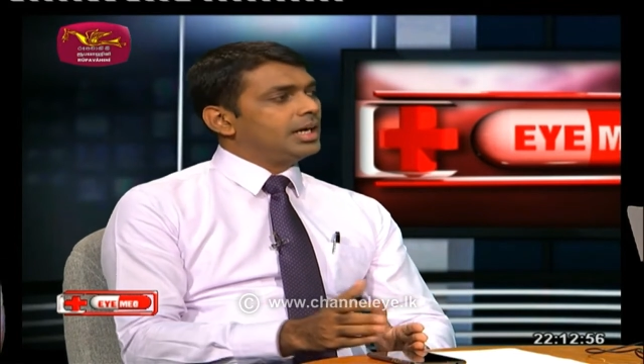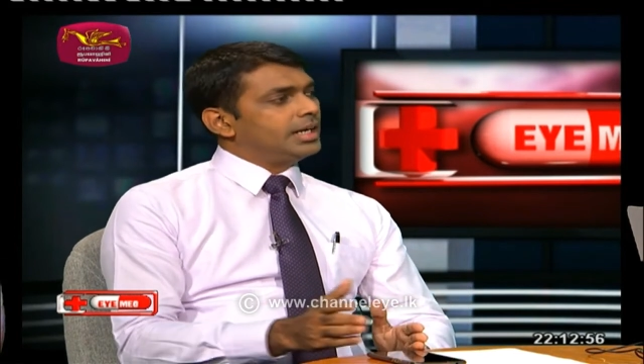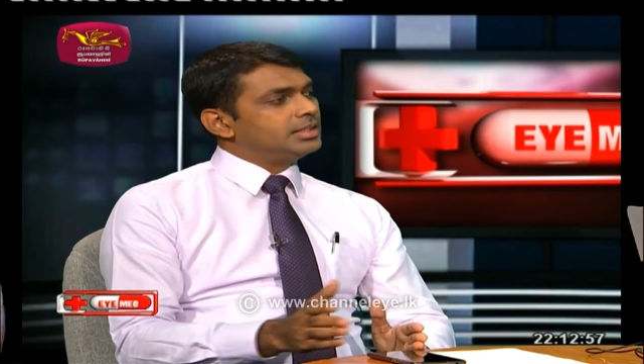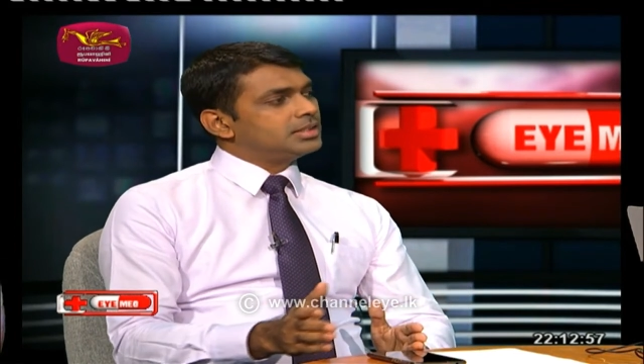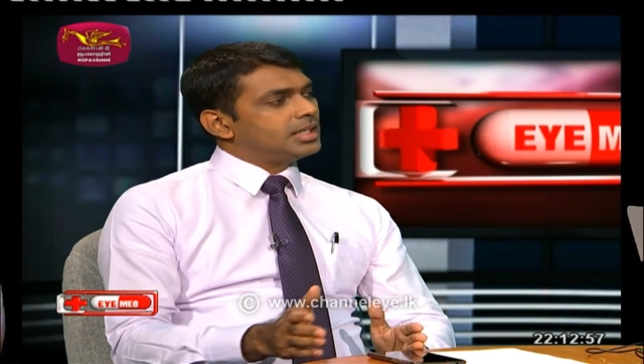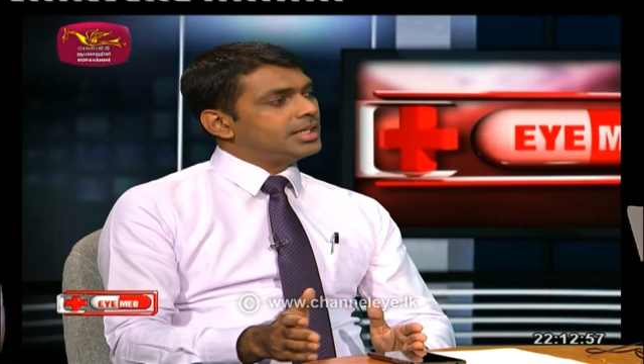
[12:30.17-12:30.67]

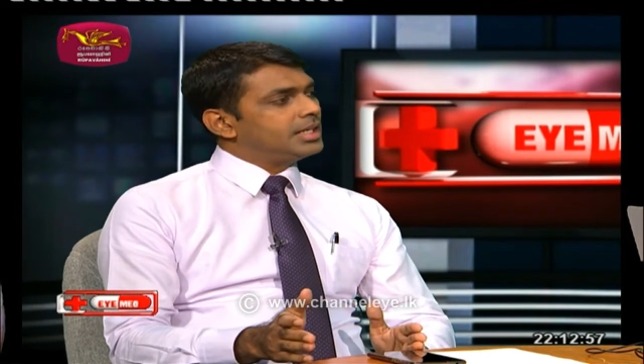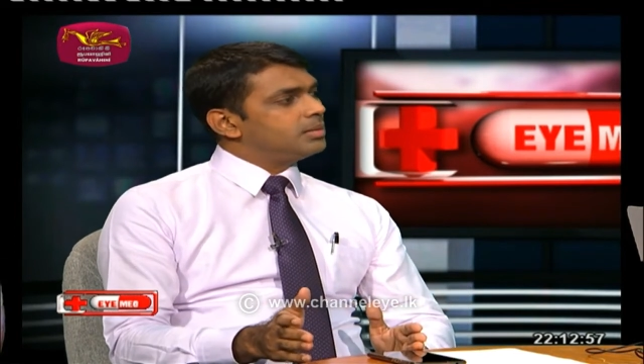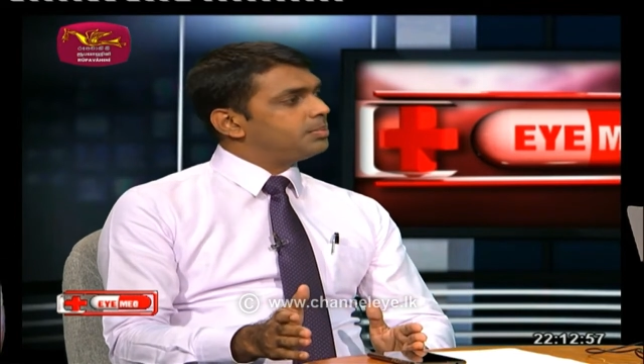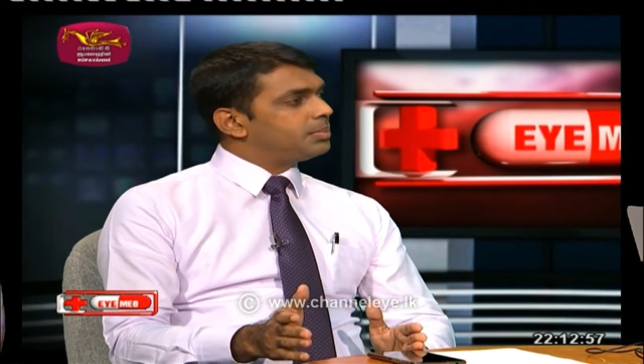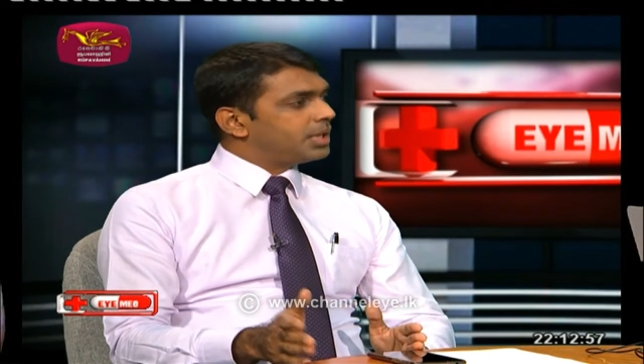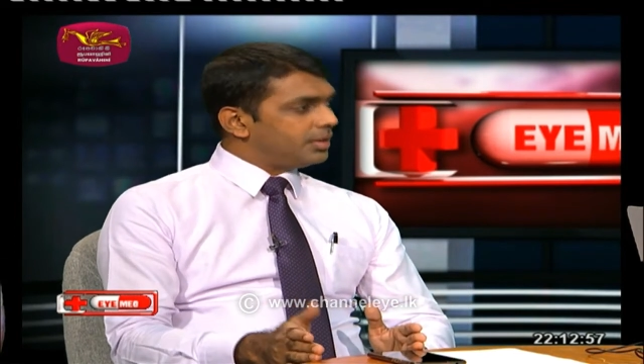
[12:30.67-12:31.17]
and try
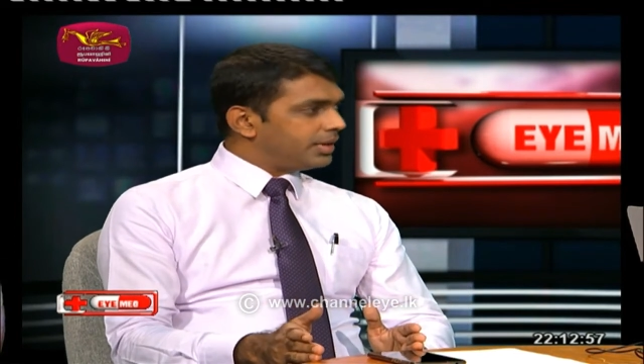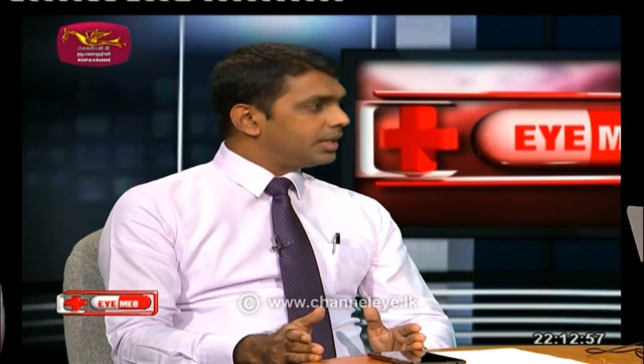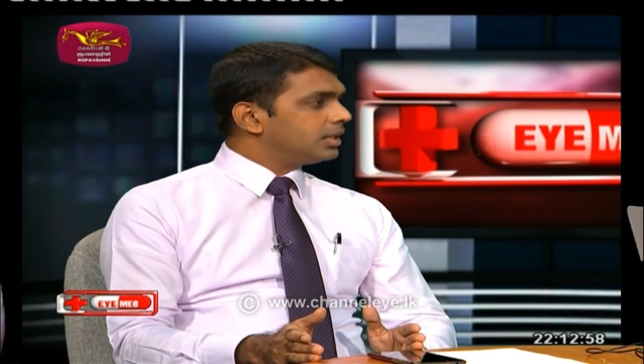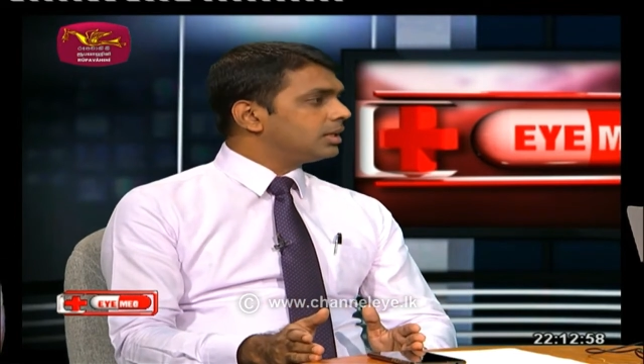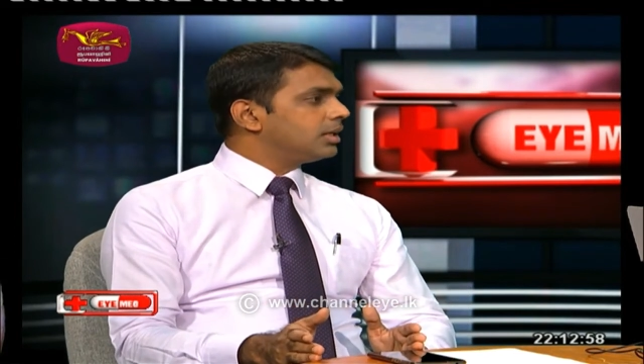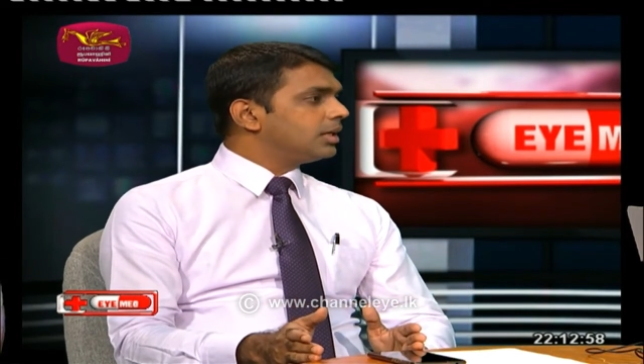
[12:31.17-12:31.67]
and
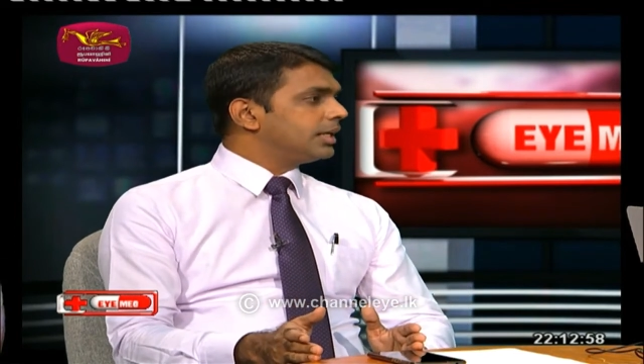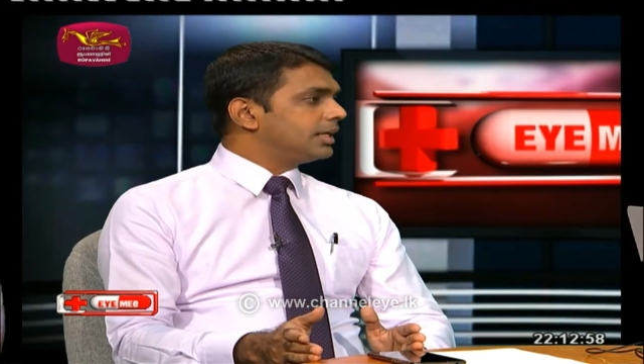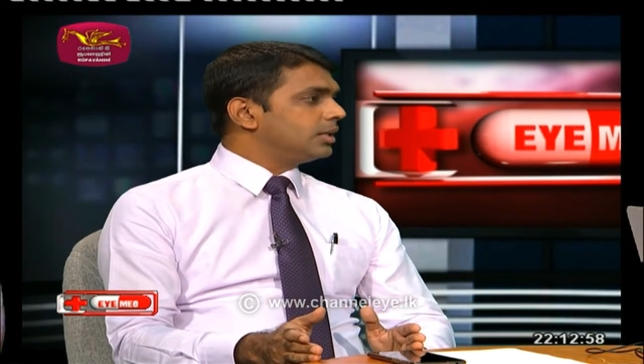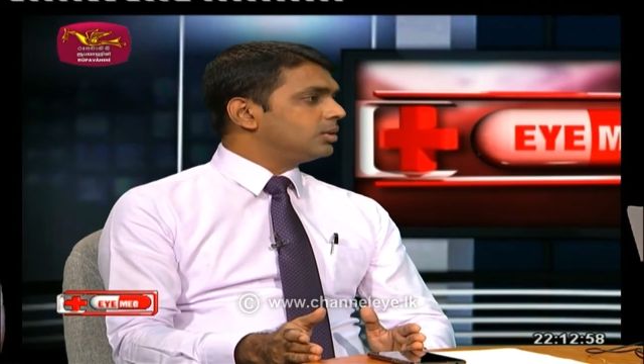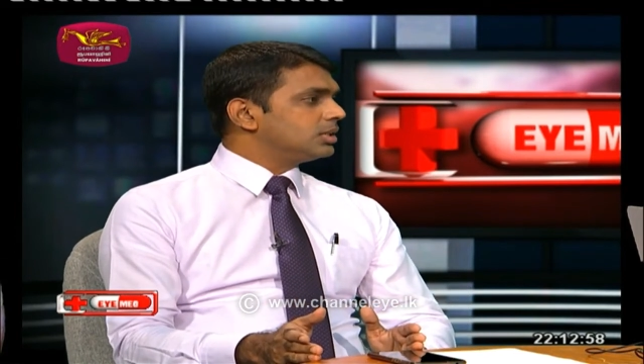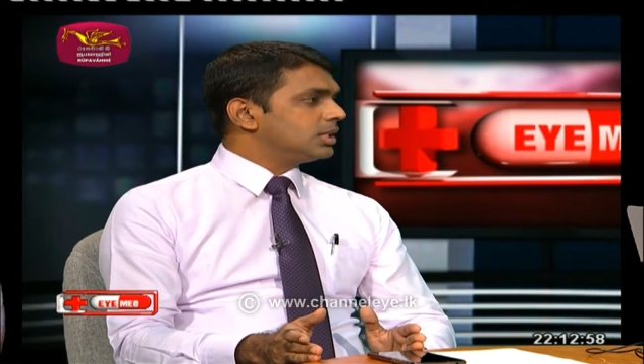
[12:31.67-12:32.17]
prevent
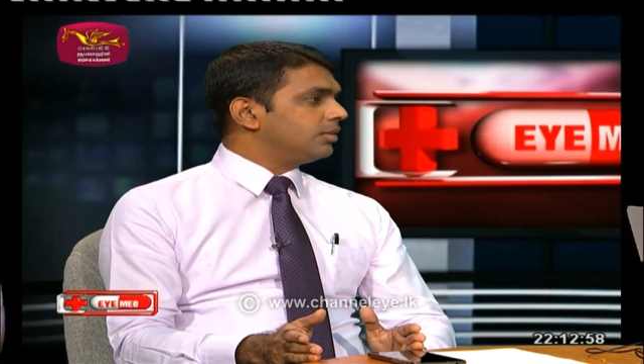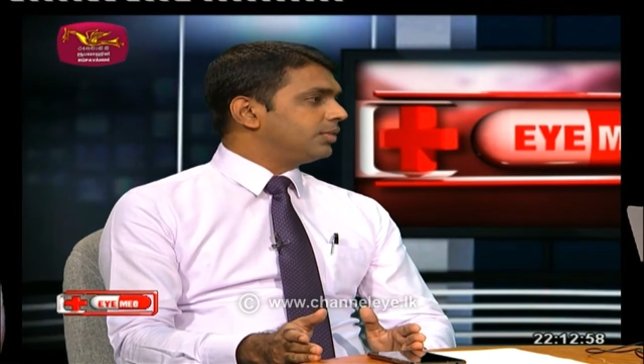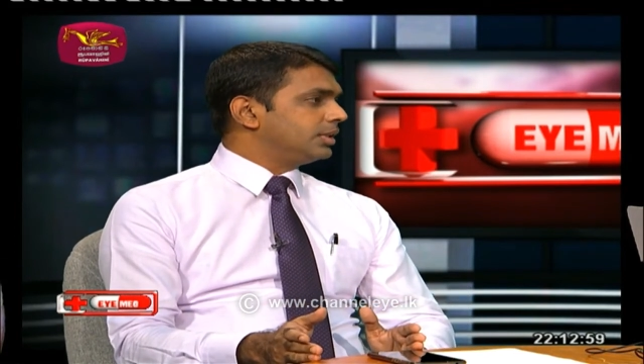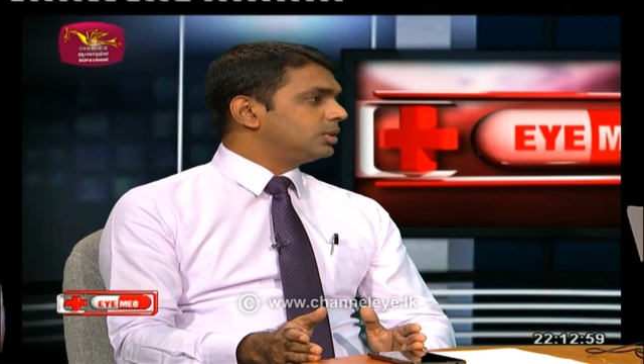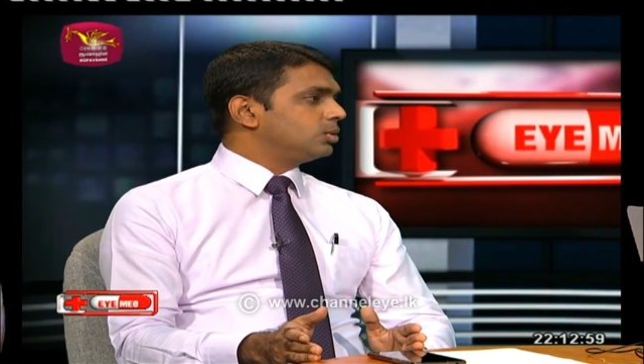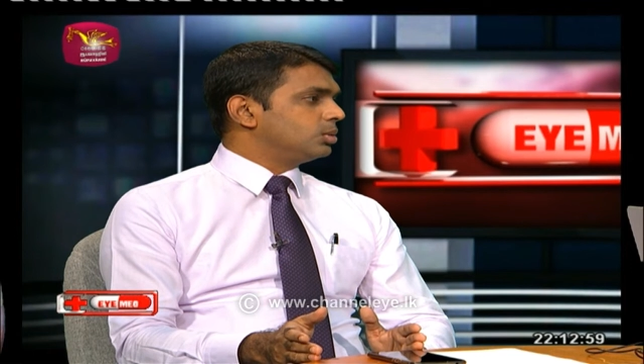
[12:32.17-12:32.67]
getting
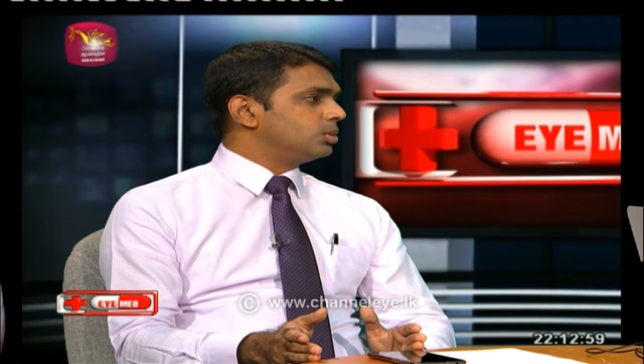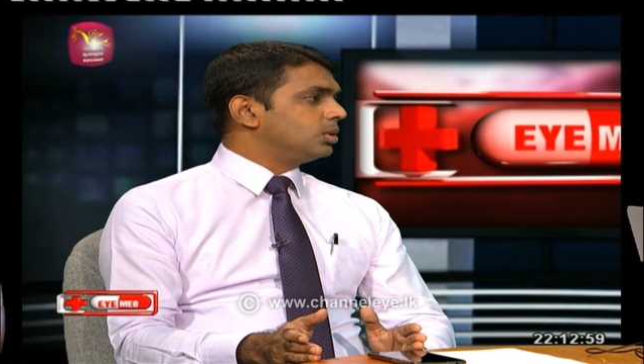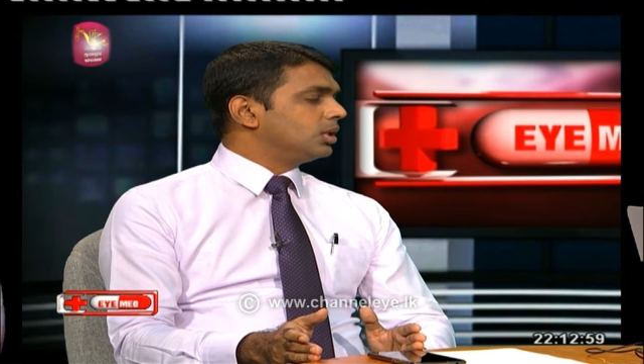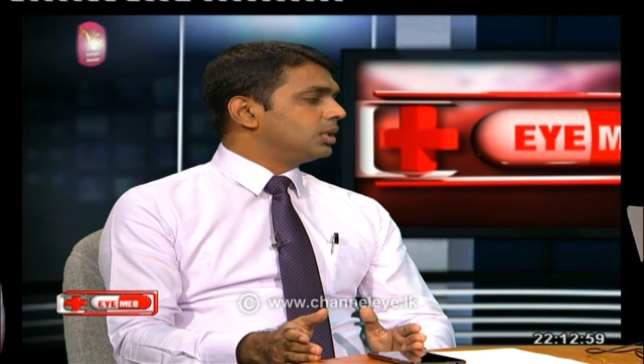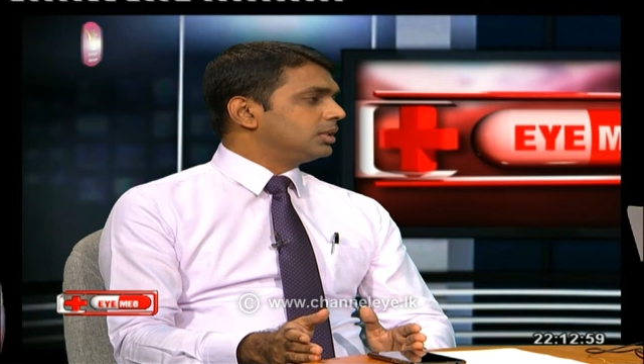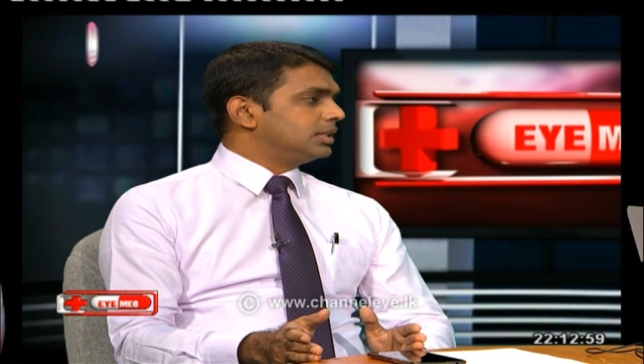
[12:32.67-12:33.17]
yourself into
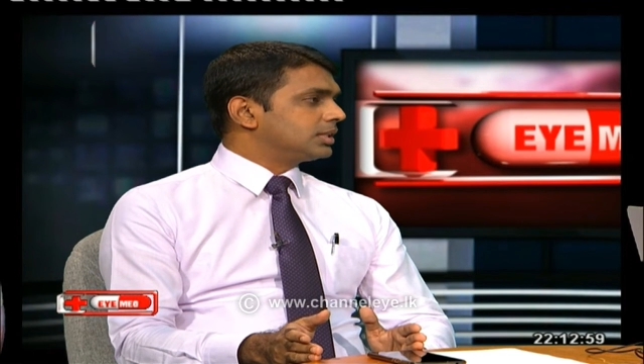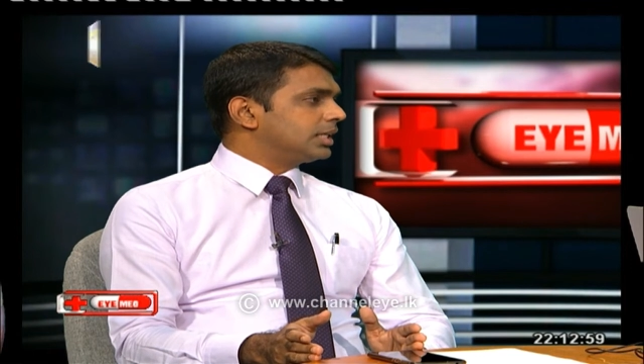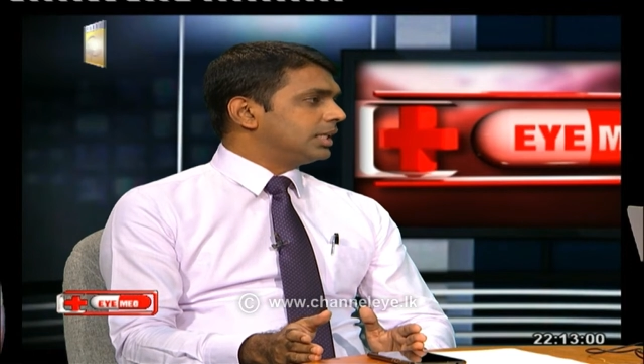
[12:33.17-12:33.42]
this